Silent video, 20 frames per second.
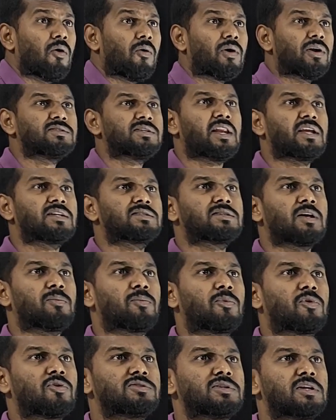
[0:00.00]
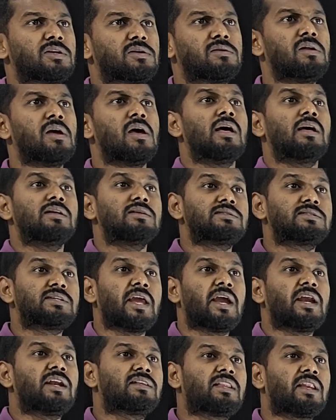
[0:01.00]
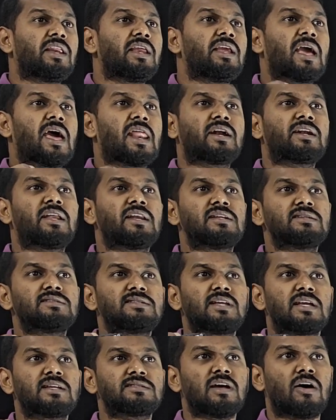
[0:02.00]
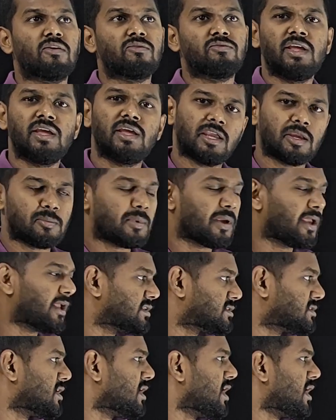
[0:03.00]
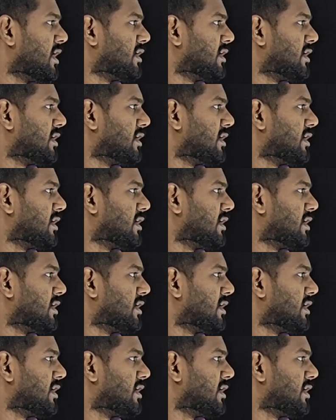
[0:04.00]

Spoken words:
What is the next sub question? State three characteristics of the image.